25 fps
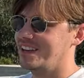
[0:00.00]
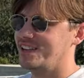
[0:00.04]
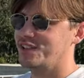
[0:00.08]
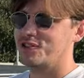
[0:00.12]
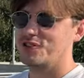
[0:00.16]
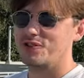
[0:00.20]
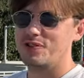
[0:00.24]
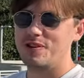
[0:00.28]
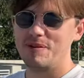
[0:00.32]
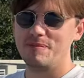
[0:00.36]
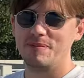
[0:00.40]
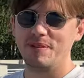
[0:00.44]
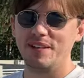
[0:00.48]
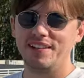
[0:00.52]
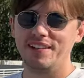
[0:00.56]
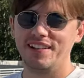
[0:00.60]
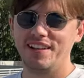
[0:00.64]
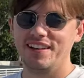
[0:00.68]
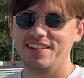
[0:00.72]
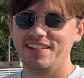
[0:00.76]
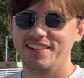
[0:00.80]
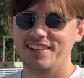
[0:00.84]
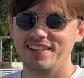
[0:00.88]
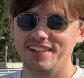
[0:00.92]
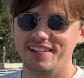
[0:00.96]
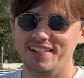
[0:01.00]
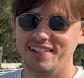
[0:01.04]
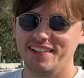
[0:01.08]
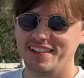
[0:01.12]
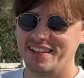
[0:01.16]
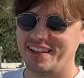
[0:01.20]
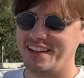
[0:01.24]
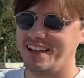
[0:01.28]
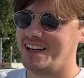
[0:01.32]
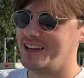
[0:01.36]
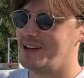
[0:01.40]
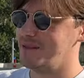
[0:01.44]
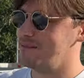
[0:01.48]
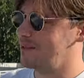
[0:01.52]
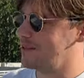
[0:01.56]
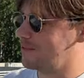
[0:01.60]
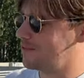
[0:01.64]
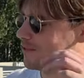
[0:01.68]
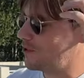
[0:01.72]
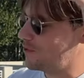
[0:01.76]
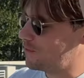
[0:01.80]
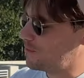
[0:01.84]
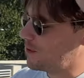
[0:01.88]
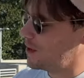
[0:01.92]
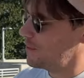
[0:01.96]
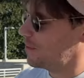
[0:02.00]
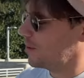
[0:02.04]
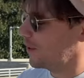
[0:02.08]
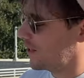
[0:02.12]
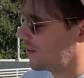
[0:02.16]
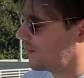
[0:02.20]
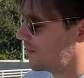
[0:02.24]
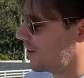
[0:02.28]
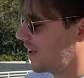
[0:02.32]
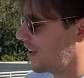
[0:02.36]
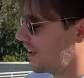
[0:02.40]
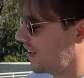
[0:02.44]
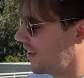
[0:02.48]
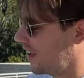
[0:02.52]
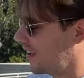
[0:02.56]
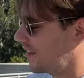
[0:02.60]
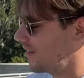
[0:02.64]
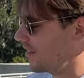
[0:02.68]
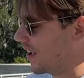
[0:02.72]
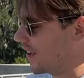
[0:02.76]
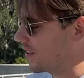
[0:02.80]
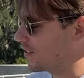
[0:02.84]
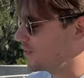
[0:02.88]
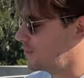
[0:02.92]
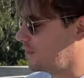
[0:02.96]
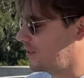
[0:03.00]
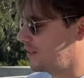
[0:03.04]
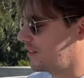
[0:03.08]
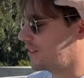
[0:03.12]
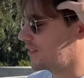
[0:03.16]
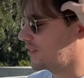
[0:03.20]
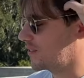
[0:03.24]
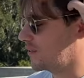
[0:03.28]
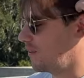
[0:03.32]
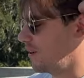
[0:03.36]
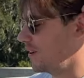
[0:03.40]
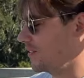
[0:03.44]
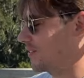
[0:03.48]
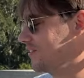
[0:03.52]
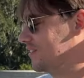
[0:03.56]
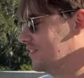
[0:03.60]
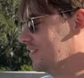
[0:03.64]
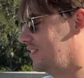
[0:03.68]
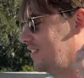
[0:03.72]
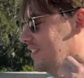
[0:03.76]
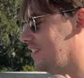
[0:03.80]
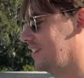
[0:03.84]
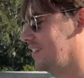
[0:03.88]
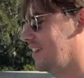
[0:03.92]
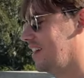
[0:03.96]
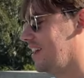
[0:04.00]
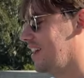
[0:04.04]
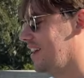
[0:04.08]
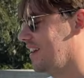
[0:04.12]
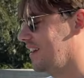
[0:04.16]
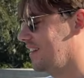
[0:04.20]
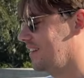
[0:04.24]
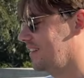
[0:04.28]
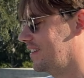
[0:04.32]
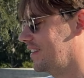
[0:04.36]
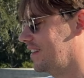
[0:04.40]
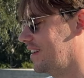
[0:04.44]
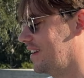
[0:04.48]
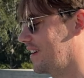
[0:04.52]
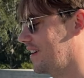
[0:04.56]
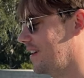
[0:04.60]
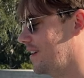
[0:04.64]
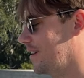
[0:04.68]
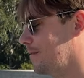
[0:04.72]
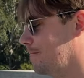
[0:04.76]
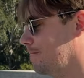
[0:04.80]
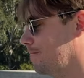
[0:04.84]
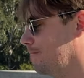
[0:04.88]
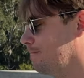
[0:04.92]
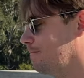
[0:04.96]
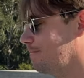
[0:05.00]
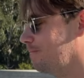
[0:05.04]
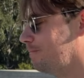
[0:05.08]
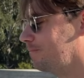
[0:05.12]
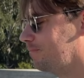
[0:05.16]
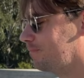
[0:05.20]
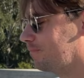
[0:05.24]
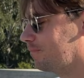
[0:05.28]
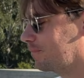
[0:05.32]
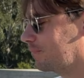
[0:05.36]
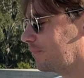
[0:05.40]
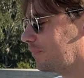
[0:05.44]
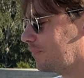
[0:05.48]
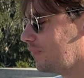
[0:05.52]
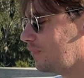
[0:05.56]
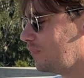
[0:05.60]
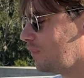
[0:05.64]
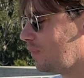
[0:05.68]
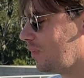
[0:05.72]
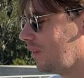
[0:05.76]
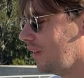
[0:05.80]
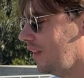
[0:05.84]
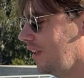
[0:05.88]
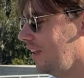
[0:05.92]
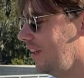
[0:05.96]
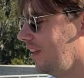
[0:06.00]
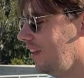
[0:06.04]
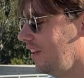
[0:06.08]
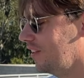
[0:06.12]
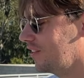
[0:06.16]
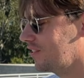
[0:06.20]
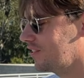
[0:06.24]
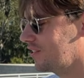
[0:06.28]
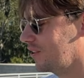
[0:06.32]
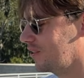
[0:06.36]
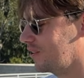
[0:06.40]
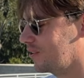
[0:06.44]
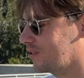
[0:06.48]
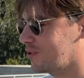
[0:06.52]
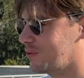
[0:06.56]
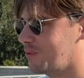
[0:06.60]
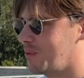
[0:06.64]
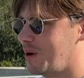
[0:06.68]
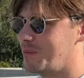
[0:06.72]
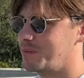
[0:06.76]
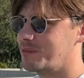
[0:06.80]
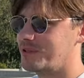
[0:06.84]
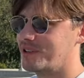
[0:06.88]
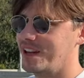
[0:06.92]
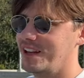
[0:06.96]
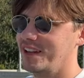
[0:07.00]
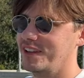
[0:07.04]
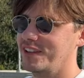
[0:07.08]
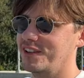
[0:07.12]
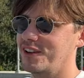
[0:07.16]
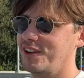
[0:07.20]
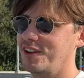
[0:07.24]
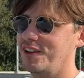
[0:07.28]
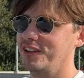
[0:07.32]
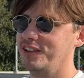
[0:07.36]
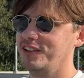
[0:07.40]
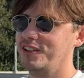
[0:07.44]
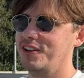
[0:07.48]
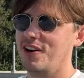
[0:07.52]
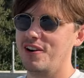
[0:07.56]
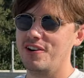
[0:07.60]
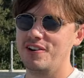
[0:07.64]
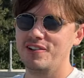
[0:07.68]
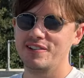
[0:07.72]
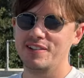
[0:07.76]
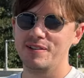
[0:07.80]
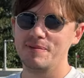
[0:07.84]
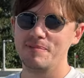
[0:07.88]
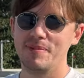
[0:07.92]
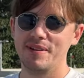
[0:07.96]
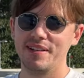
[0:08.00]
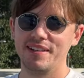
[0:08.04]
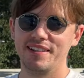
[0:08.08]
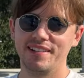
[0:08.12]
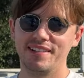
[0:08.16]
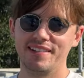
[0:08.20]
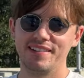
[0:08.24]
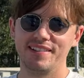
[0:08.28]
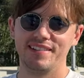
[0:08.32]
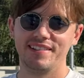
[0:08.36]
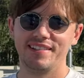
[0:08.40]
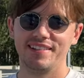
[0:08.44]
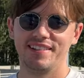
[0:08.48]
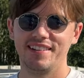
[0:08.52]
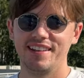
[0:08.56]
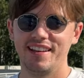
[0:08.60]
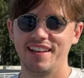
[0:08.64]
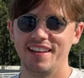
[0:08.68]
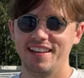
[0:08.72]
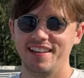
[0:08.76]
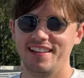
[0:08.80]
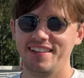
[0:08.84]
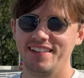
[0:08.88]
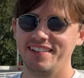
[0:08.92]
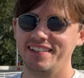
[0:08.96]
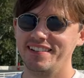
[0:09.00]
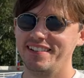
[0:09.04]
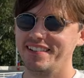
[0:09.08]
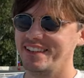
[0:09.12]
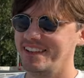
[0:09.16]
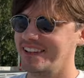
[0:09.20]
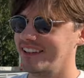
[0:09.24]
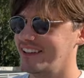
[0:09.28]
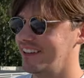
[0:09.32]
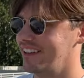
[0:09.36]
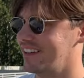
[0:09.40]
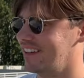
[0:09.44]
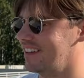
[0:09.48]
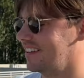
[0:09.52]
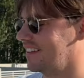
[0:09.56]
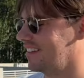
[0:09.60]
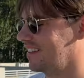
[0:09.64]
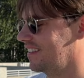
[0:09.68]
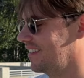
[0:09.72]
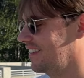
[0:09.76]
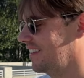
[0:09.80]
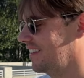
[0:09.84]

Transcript: extremely lucky. Um, a few people have, have asked me this question, and um, so there's a website called Cars and Bids, and uh,